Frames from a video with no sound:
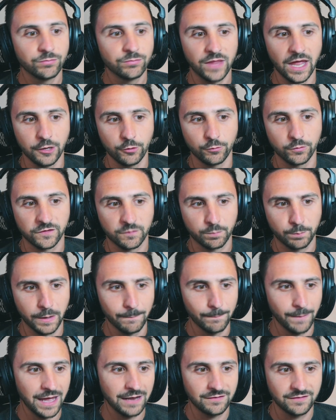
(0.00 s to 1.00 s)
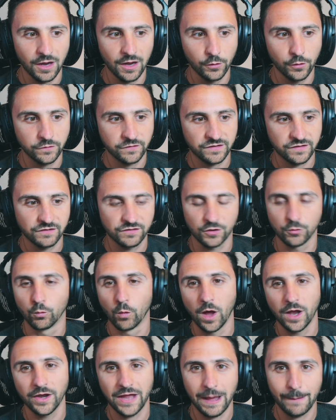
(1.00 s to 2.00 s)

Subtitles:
Then it was Pimento, Season 1,